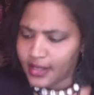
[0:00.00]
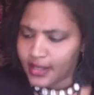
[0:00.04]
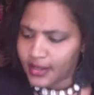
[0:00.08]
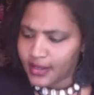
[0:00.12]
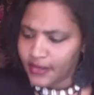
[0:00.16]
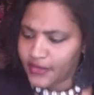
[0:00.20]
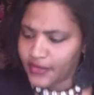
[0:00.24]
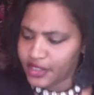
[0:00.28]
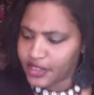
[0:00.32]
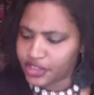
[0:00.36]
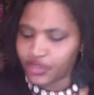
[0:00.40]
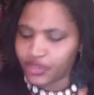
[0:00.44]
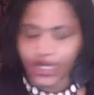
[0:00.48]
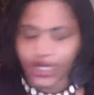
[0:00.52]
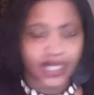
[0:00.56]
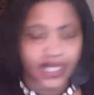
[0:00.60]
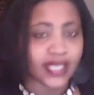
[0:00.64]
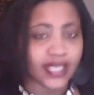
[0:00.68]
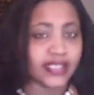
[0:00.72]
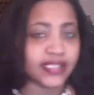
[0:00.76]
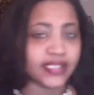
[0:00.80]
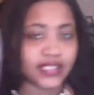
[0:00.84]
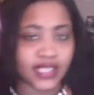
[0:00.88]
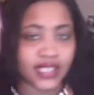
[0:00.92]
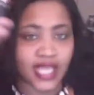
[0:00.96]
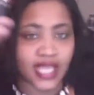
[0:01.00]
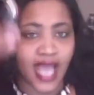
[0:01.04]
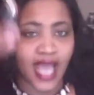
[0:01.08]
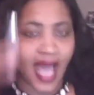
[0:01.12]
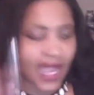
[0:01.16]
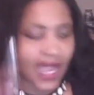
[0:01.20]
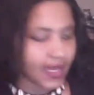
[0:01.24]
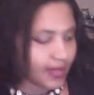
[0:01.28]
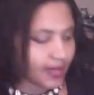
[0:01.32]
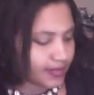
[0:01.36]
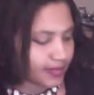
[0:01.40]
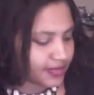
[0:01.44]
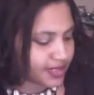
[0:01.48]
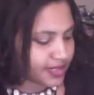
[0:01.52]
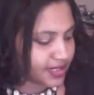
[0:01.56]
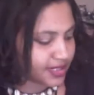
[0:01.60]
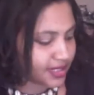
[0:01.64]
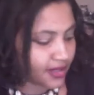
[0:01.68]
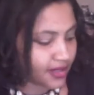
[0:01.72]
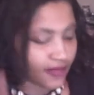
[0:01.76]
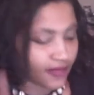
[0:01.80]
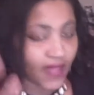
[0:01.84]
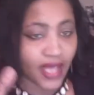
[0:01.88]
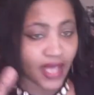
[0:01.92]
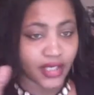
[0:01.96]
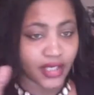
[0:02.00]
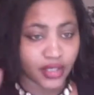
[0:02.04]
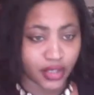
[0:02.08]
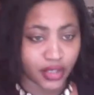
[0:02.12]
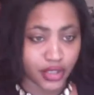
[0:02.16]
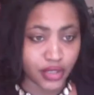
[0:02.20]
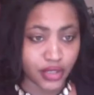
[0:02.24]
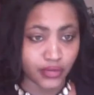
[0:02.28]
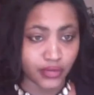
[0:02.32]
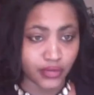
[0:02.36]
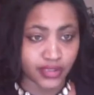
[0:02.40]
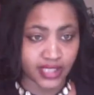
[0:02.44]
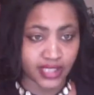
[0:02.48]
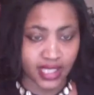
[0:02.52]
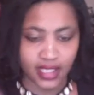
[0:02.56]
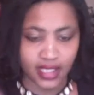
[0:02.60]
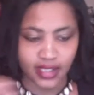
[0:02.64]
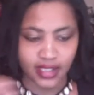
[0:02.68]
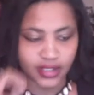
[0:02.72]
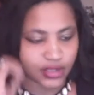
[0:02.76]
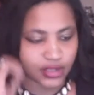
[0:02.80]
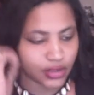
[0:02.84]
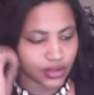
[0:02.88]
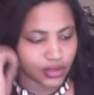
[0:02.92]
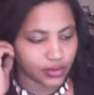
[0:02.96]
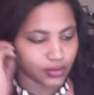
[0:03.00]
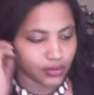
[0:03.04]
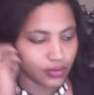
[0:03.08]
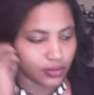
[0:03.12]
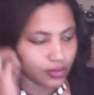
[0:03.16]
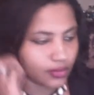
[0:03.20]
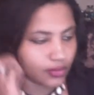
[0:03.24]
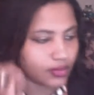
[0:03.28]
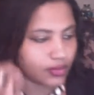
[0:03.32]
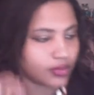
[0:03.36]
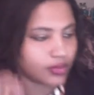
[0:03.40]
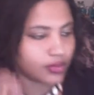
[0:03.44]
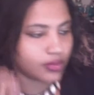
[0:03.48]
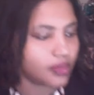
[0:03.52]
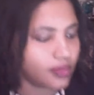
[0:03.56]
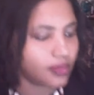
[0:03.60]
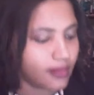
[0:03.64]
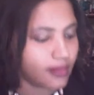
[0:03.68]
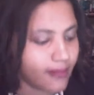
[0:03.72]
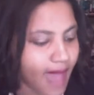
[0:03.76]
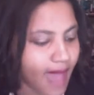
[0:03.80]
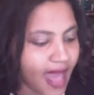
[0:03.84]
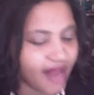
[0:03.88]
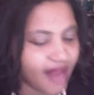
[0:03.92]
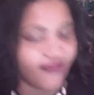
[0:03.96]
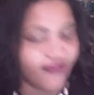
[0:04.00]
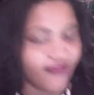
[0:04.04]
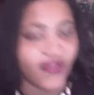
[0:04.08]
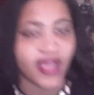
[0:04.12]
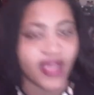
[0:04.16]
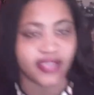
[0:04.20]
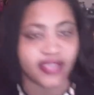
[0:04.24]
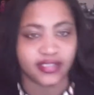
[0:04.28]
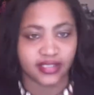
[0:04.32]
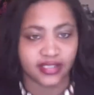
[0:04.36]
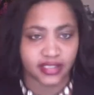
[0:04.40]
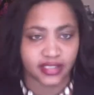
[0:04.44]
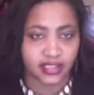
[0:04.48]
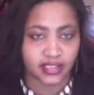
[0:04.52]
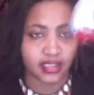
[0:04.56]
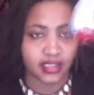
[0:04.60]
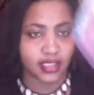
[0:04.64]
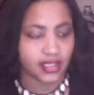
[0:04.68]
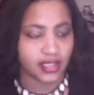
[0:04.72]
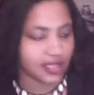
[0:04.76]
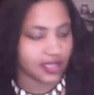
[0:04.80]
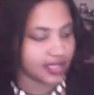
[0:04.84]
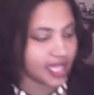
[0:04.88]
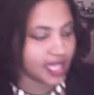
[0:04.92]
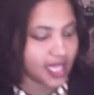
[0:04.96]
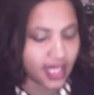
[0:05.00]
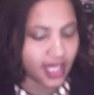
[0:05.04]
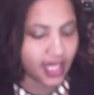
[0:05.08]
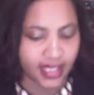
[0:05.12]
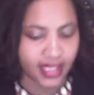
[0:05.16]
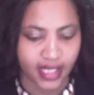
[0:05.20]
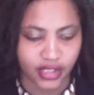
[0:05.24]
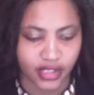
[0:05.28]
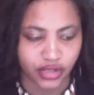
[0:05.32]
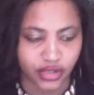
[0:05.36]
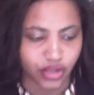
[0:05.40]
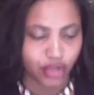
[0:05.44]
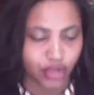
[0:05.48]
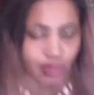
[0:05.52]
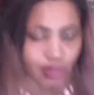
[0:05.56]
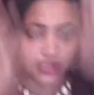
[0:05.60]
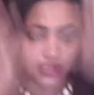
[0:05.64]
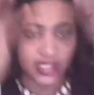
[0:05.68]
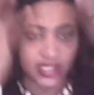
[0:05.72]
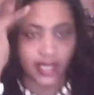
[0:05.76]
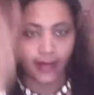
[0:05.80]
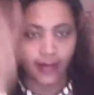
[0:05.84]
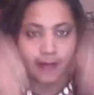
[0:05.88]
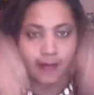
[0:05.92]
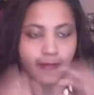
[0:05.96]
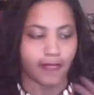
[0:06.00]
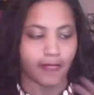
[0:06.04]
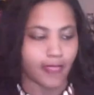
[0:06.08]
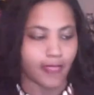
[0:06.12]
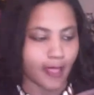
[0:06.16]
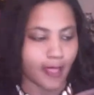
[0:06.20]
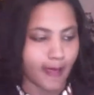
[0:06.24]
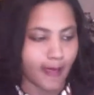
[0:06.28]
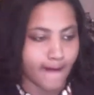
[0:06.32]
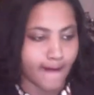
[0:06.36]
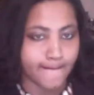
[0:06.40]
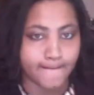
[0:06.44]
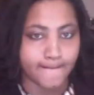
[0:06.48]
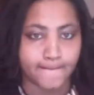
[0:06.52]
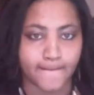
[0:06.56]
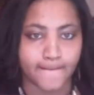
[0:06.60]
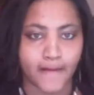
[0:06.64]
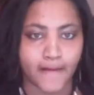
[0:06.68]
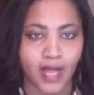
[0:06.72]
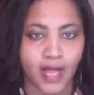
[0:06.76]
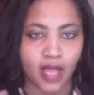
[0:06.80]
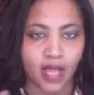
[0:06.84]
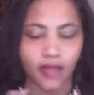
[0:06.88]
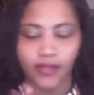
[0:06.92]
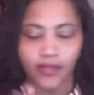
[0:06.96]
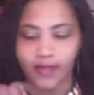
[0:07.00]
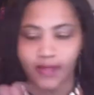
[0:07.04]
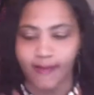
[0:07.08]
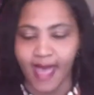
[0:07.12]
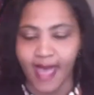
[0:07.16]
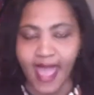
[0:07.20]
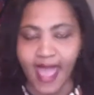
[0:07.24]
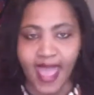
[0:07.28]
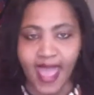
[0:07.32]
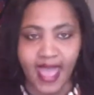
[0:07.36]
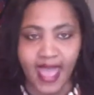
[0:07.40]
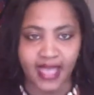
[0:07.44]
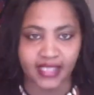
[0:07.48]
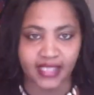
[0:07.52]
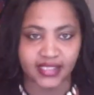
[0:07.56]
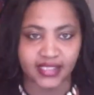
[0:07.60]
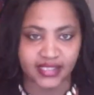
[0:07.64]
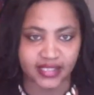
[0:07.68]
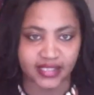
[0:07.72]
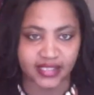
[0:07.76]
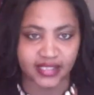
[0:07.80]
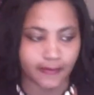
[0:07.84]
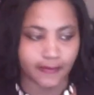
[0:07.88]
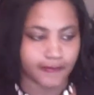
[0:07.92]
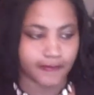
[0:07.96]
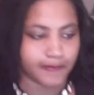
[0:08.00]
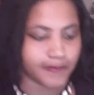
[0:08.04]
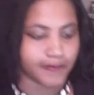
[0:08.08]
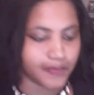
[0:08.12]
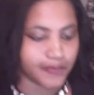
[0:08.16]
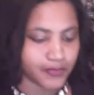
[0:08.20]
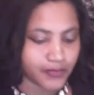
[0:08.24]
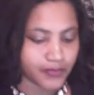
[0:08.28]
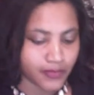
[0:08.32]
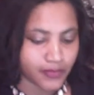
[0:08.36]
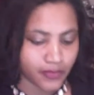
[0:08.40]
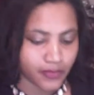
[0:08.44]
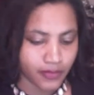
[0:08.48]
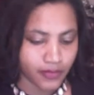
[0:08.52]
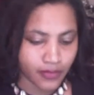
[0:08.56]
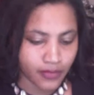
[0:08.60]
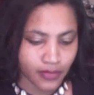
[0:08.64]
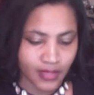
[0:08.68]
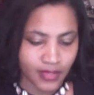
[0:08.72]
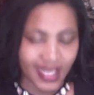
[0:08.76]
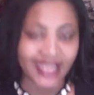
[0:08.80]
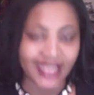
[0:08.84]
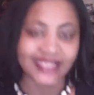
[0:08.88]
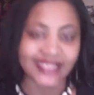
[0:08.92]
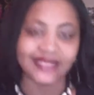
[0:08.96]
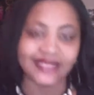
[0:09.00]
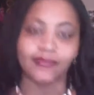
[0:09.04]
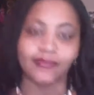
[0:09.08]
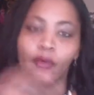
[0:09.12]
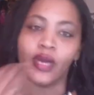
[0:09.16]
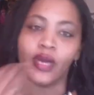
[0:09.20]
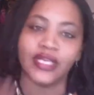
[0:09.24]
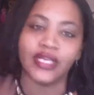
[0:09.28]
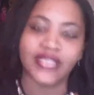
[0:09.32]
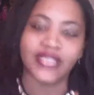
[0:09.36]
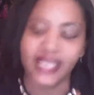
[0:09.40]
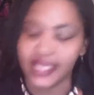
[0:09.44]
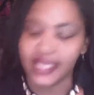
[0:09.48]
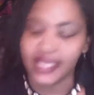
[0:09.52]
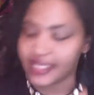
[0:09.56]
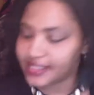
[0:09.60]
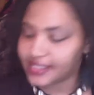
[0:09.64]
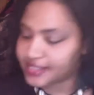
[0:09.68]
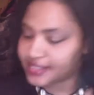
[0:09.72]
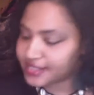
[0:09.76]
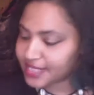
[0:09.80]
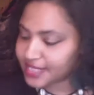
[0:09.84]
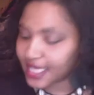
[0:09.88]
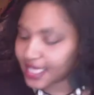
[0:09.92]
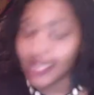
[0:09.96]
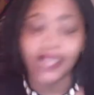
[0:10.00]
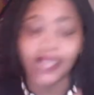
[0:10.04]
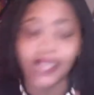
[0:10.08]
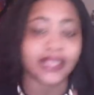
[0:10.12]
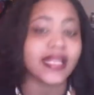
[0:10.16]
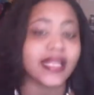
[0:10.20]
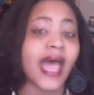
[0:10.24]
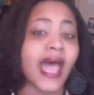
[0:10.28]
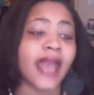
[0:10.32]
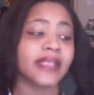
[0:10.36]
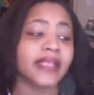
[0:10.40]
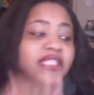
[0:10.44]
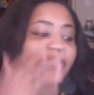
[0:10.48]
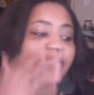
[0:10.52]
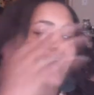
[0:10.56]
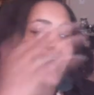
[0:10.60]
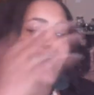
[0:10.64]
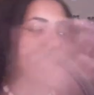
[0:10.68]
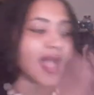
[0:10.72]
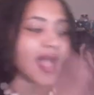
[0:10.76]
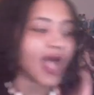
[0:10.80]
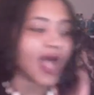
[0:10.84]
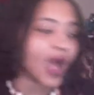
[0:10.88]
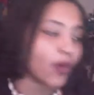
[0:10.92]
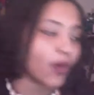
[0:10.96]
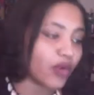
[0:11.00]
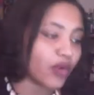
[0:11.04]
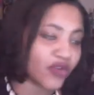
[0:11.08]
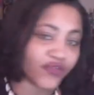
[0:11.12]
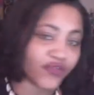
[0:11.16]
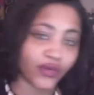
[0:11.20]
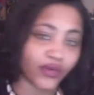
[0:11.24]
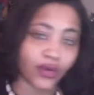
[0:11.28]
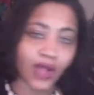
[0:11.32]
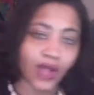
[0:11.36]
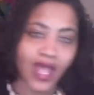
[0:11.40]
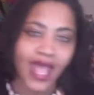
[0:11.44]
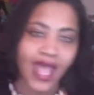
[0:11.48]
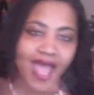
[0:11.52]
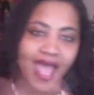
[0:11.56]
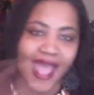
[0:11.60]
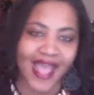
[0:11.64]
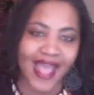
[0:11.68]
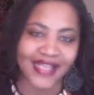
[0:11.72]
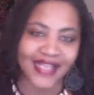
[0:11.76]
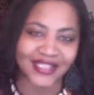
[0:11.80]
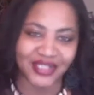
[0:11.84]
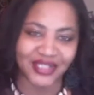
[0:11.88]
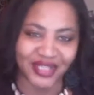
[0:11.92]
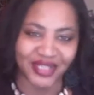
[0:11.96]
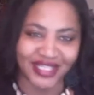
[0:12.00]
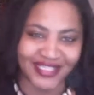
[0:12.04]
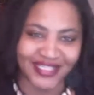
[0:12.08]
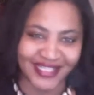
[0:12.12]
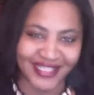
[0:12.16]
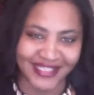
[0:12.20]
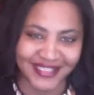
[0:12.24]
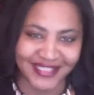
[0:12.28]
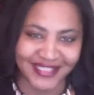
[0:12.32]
the trinkets, the items that you're using to manifest the things that you're using, the mass is more dense and it's not as powerful as your intention.